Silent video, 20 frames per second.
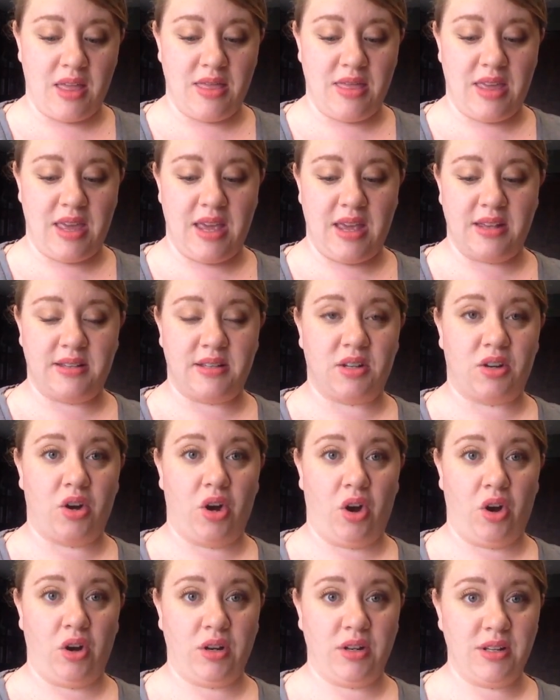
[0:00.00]
these
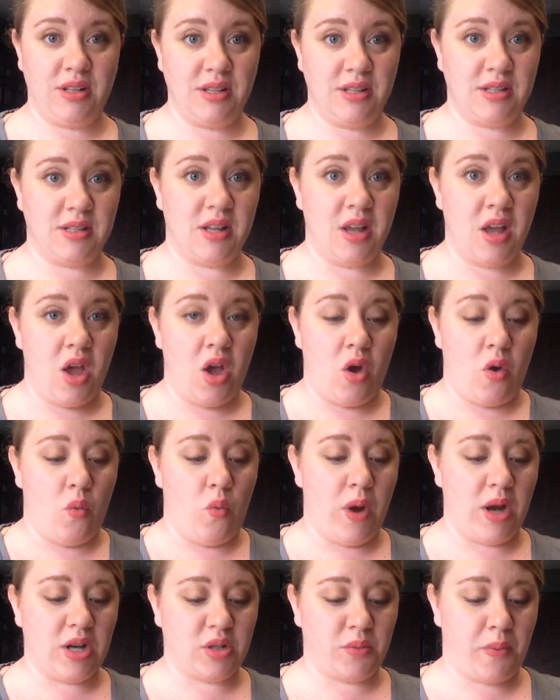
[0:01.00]
curtains,
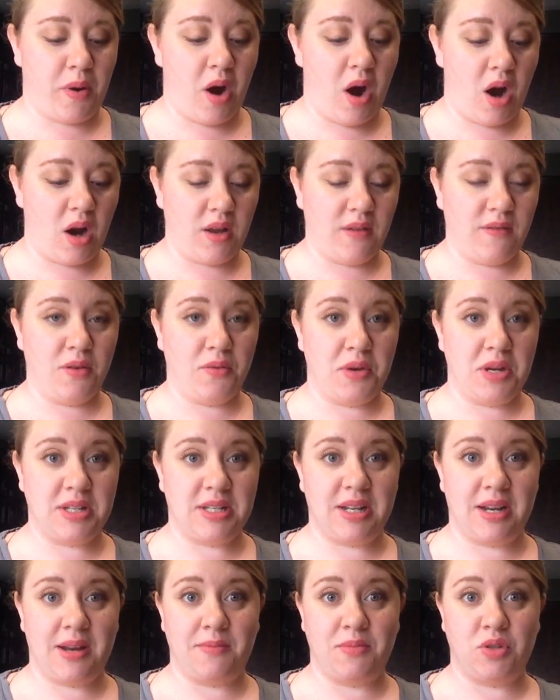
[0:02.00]
which part of the
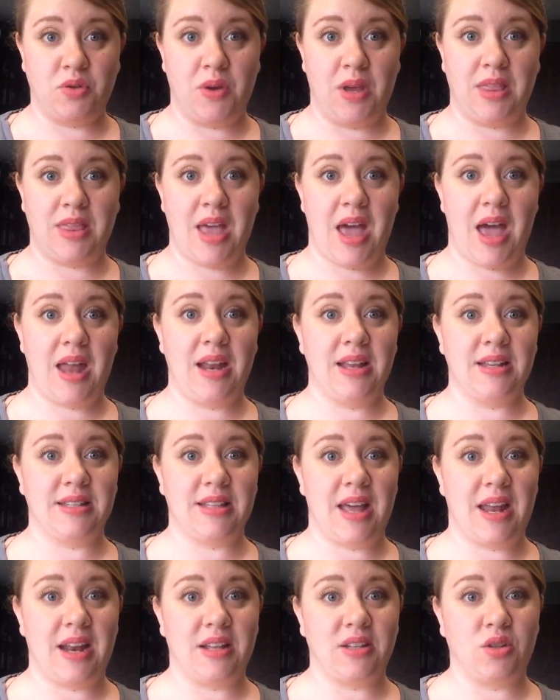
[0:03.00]
reason I'm doing that is
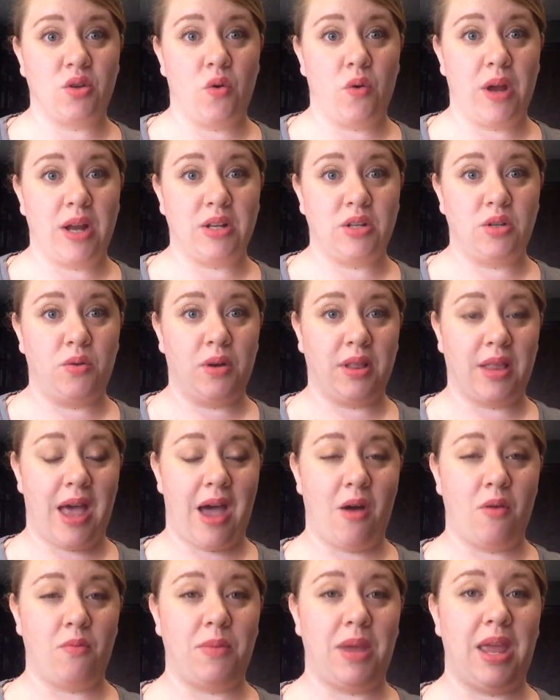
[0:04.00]
that it's going to
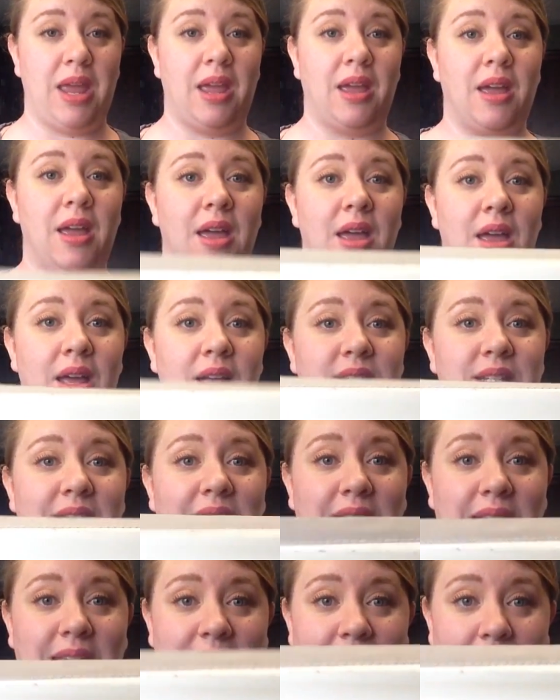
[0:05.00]
allow me
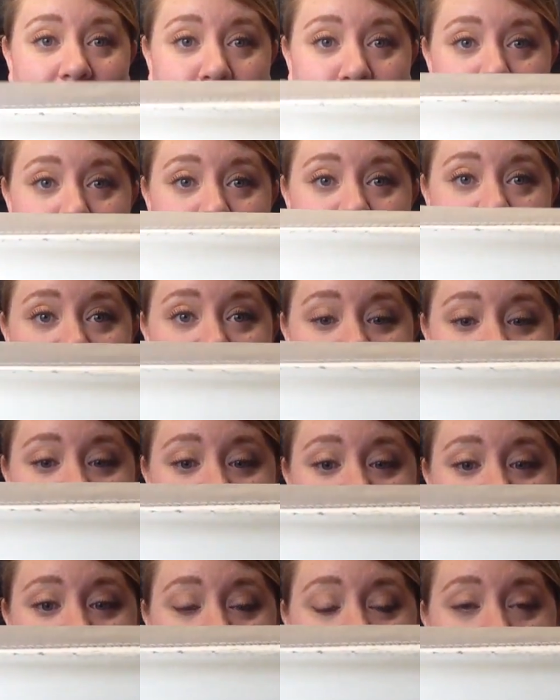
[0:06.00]
to keep
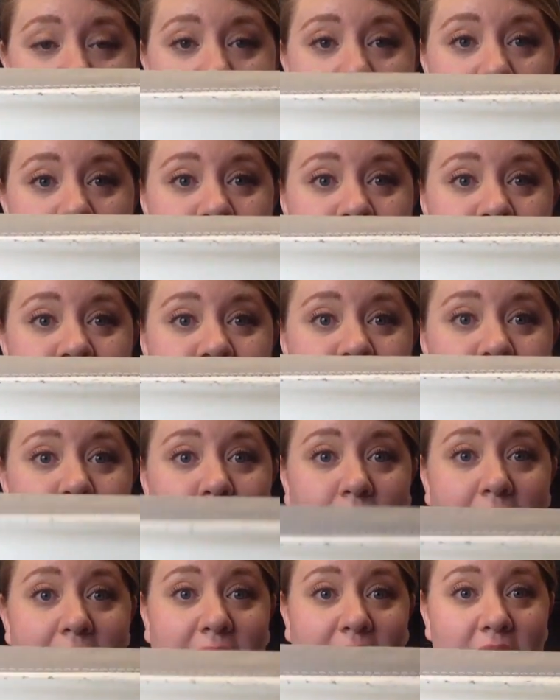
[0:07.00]
this
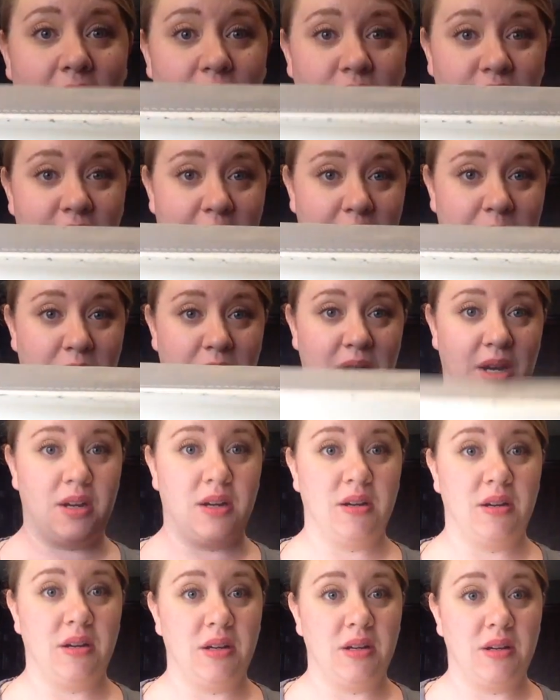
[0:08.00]
blackout
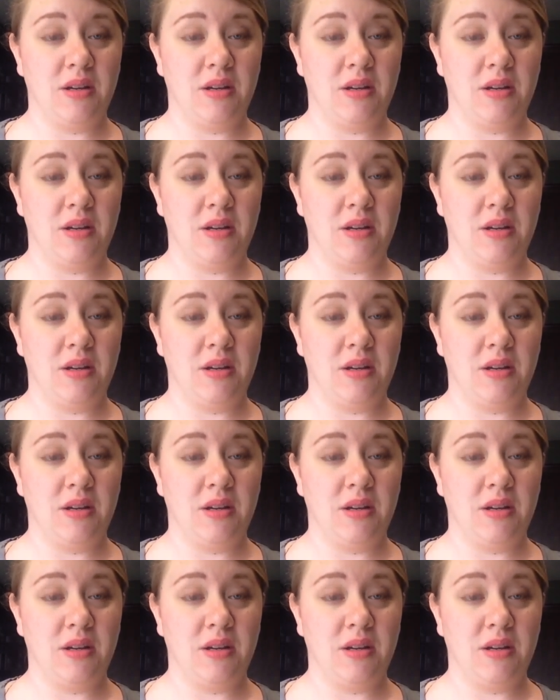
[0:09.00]
fabric